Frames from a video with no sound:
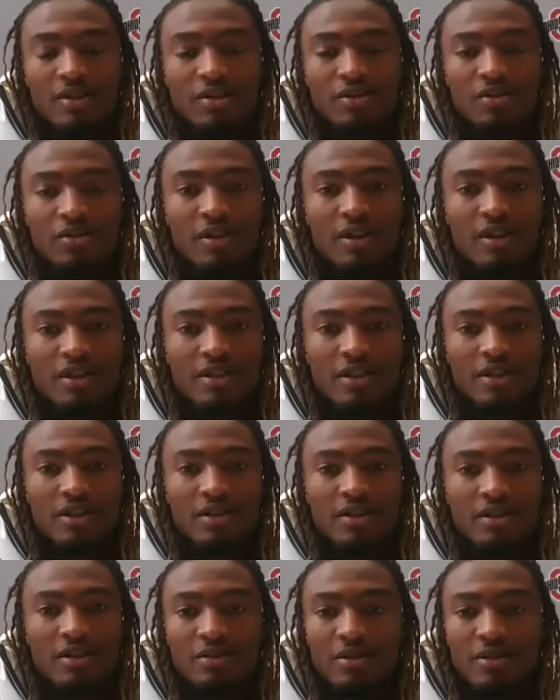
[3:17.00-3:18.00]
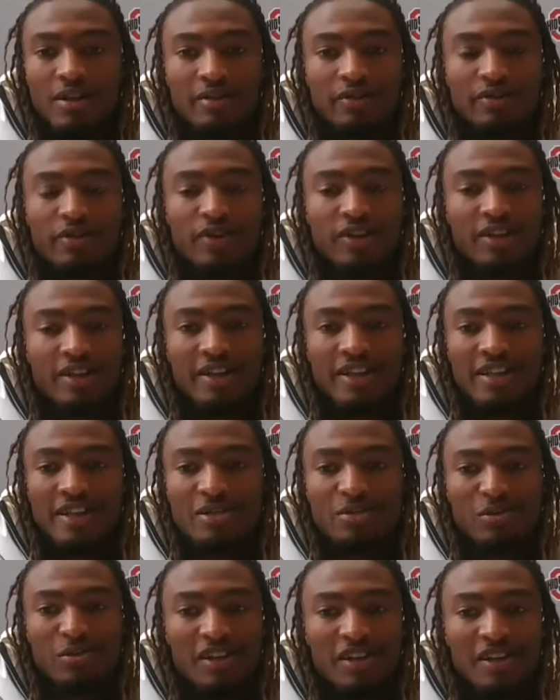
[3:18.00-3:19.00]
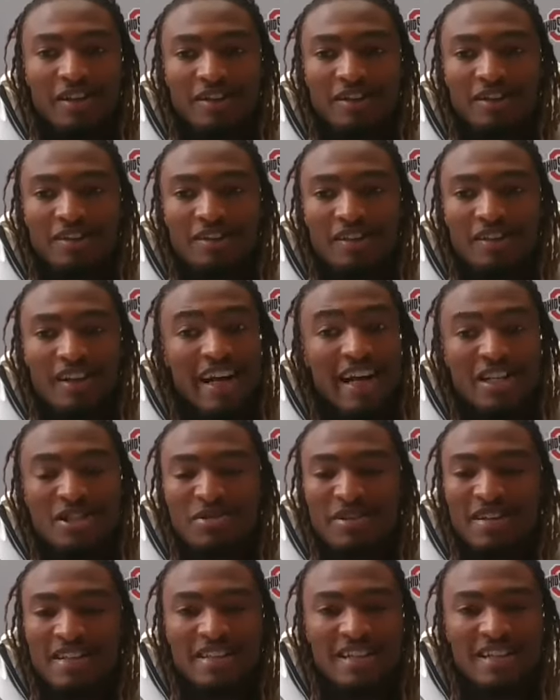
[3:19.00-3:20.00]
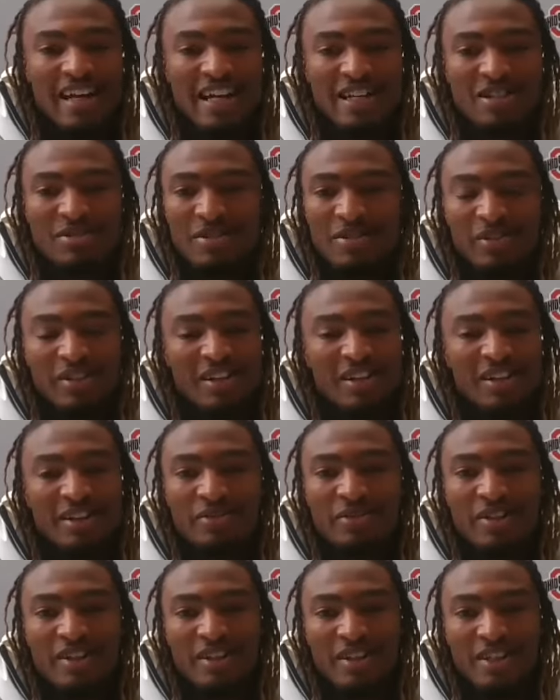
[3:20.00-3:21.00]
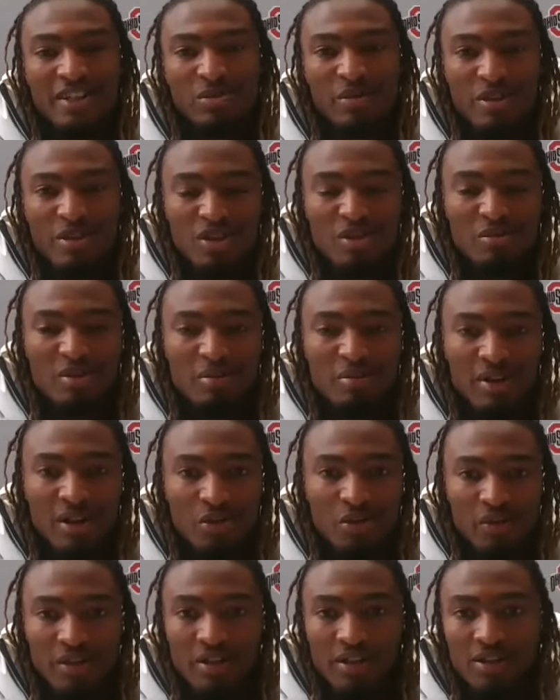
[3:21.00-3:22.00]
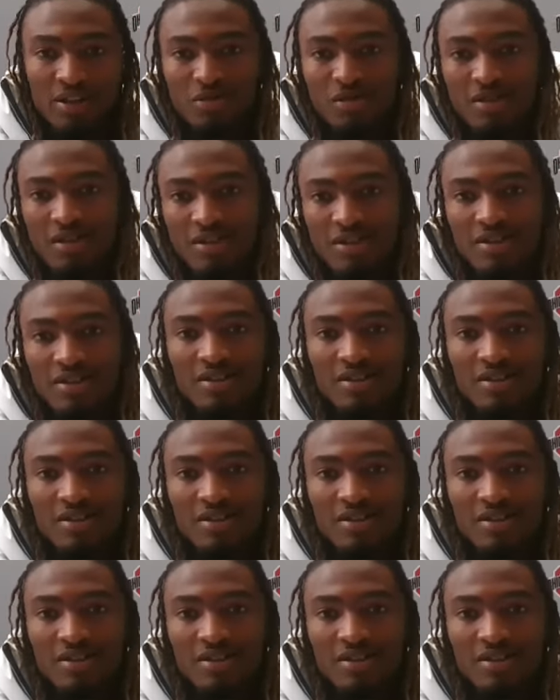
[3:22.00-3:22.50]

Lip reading: really just looking forward to this week. Last week is last week. Really looking forward to this week. It's going to be a big week this week. So.